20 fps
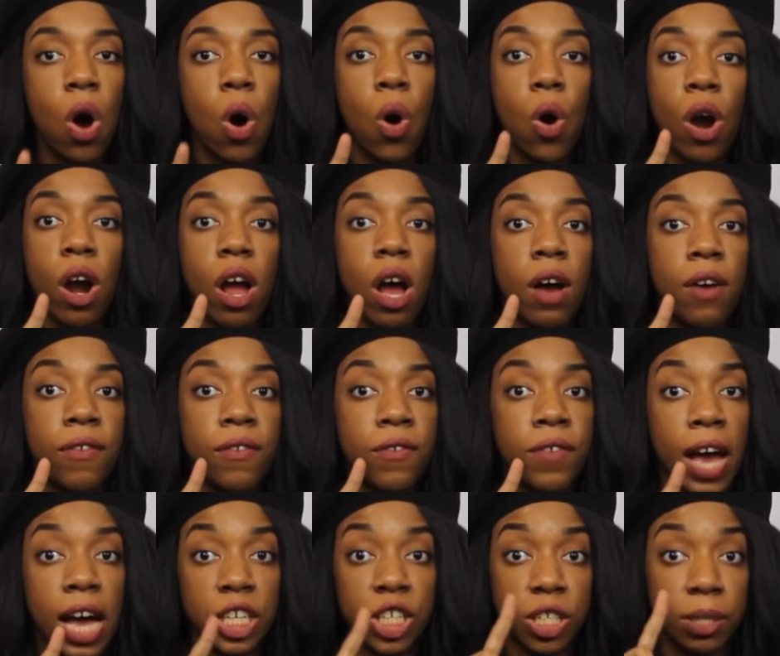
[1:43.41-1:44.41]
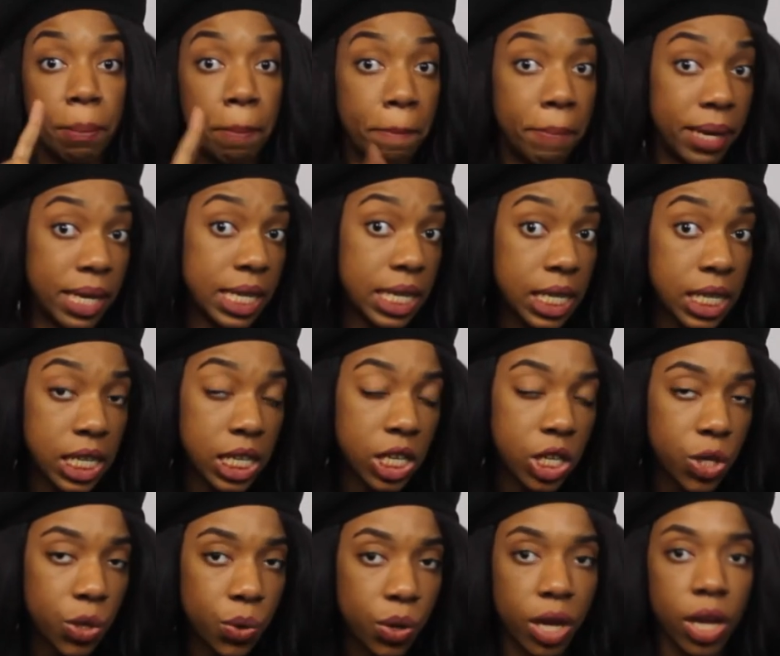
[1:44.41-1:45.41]
or a fashion business
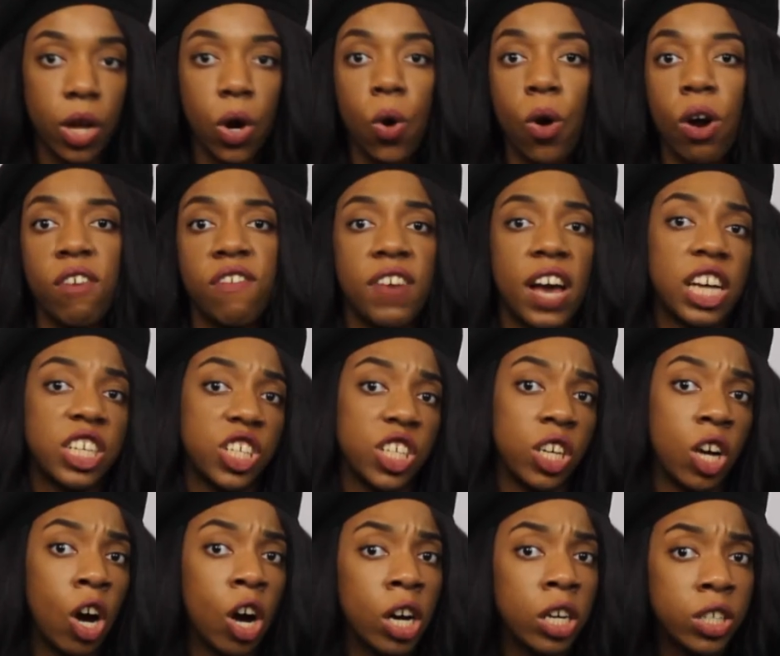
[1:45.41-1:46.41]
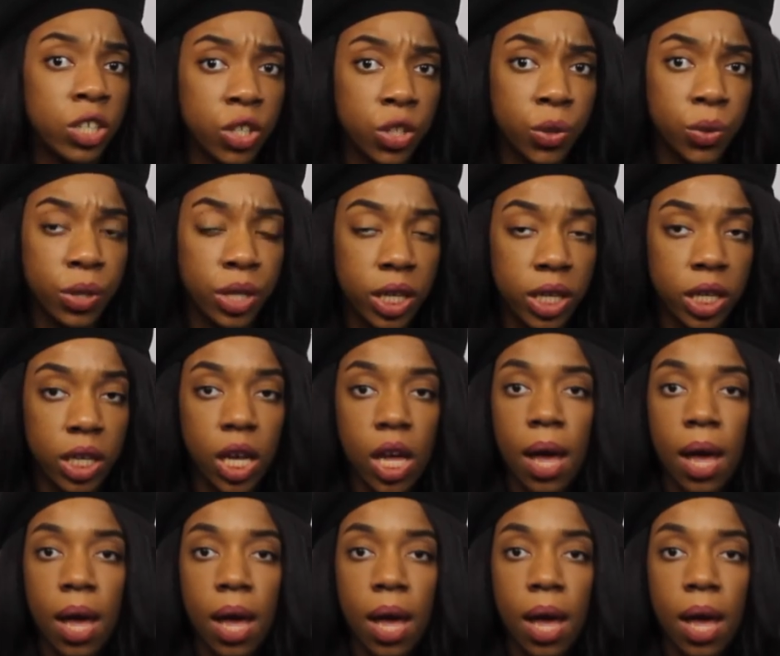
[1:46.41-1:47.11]
student, or a fashion art student,